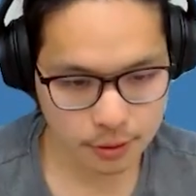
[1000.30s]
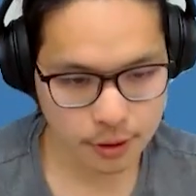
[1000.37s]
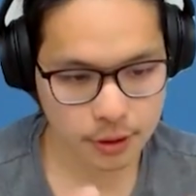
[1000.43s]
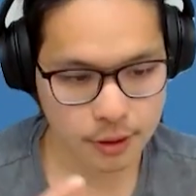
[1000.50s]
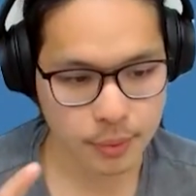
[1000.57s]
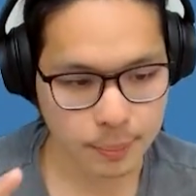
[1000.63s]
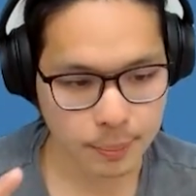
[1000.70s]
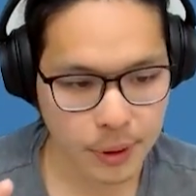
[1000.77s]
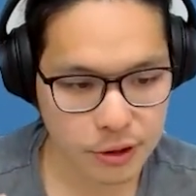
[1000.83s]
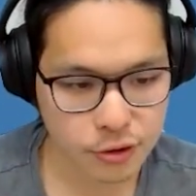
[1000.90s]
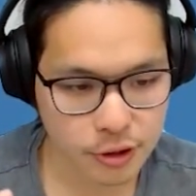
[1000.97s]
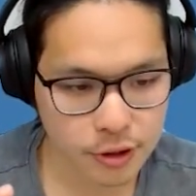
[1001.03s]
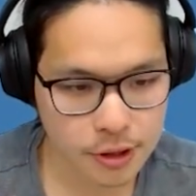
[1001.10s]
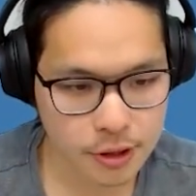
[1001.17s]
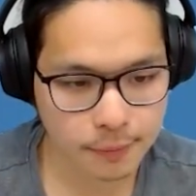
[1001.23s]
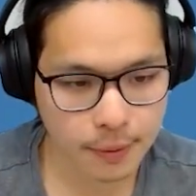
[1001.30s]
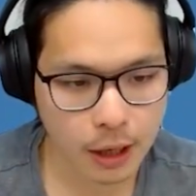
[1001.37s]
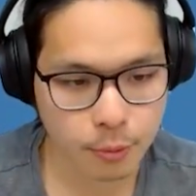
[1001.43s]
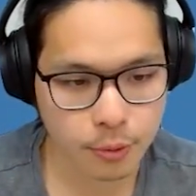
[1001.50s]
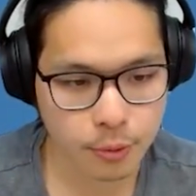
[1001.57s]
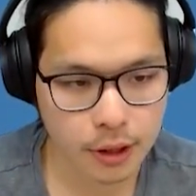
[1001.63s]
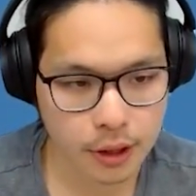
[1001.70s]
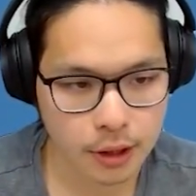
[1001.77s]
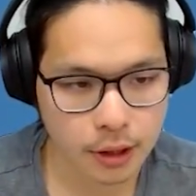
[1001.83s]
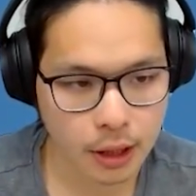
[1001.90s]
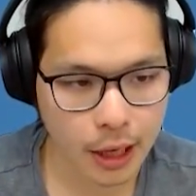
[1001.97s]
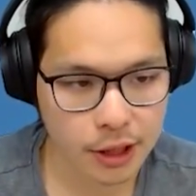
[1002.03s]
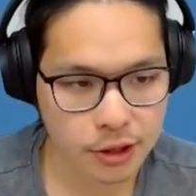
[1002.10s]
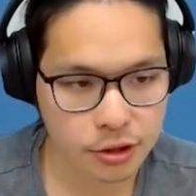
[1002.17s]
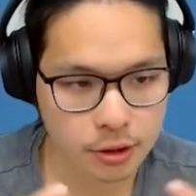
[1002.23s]
the big pictures of how
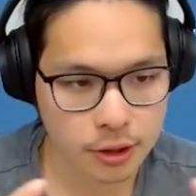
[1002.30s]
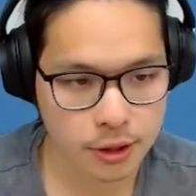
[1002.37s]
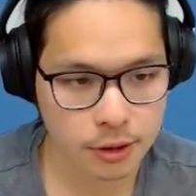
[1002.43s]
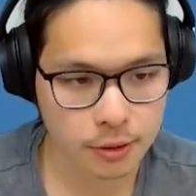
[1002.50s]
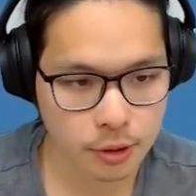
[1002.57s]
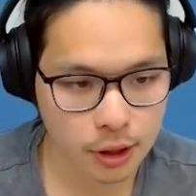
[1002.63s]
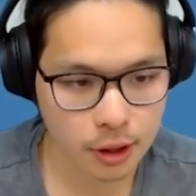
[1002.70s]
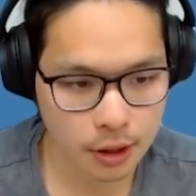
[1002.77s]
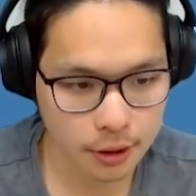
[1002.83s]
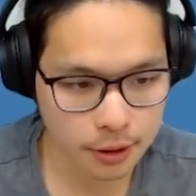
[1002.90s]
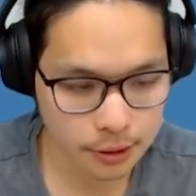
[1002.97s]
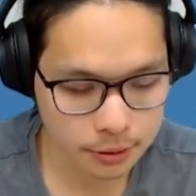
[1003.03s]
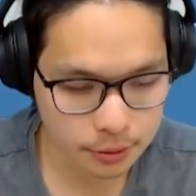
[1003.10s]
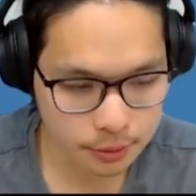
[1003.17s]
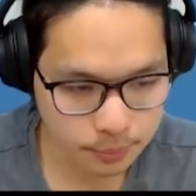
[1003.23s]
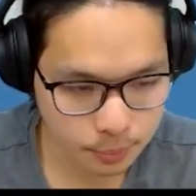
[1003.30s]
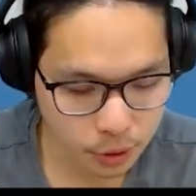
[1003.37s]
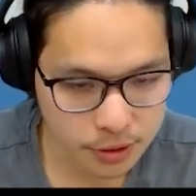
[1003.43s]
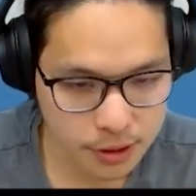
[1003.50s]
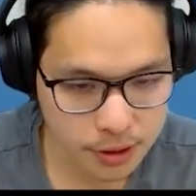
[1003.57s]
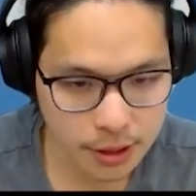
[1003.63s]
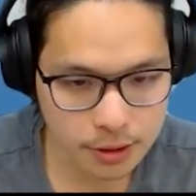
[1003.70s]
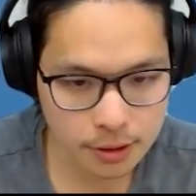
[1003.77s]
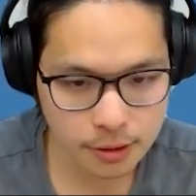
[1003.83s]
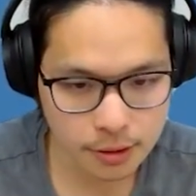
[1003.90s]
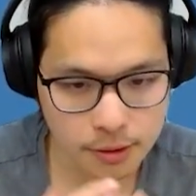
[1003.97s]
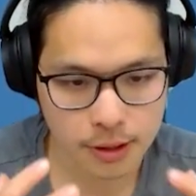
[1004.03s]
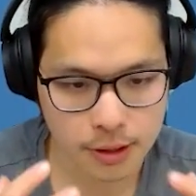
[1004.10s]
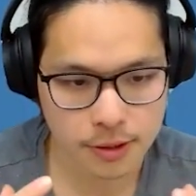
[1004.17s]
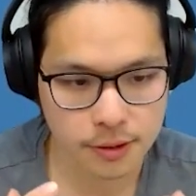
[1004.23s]
we actually
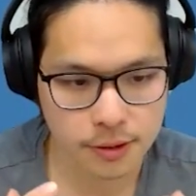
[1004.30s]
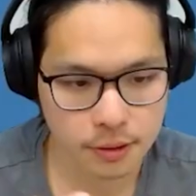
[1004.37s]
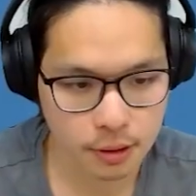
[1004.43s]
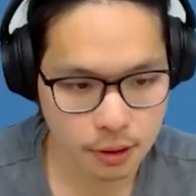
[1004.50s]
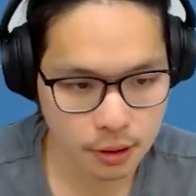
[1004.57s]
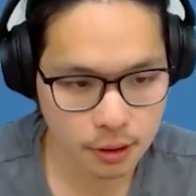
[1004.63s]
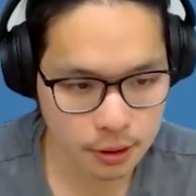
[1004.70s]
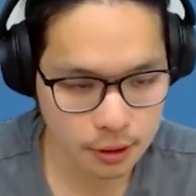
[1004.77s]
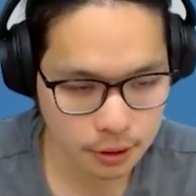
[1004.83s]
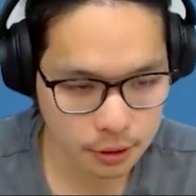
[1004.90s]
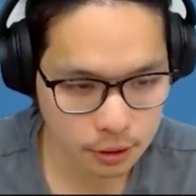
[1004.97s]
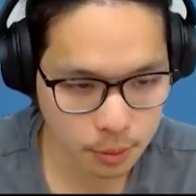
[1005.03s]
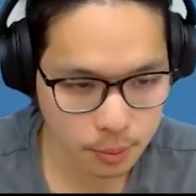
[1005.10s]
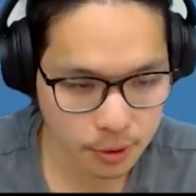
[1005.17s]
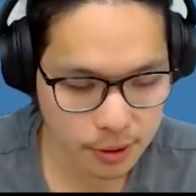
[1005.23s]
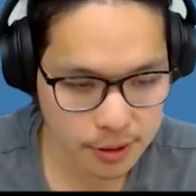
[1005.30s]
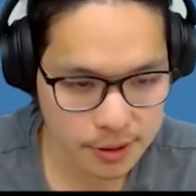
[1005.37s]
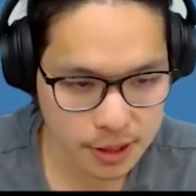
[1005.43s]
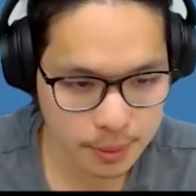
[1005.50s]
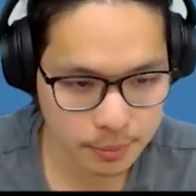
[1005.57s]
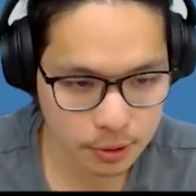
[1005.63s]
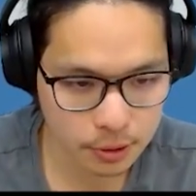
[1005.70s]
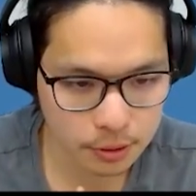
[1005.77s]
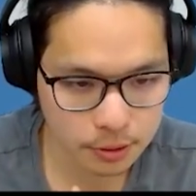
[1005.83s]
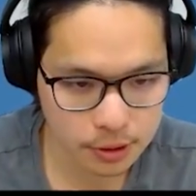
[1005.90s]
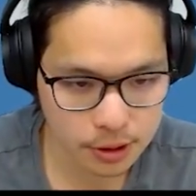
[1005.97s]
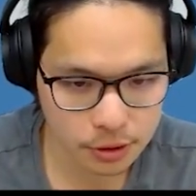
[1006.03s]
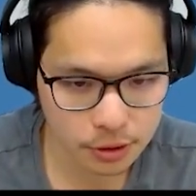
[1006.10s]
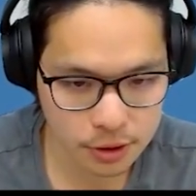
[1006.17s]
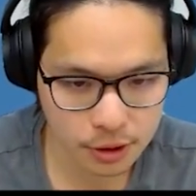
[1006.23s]
predict this global
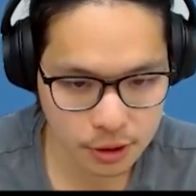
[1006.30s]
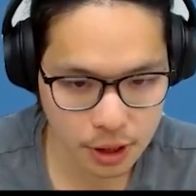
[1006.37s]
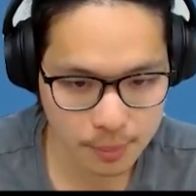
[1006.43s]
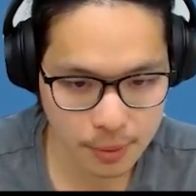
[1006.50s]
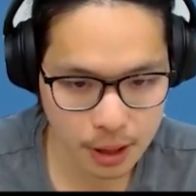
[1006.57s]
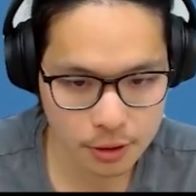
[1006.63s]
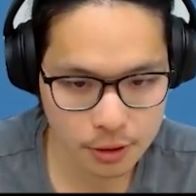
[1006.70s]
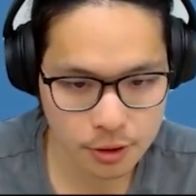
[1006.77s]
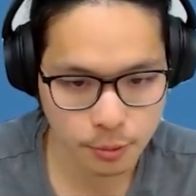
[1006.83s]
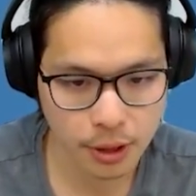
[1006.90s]
ensemble digital terrain model.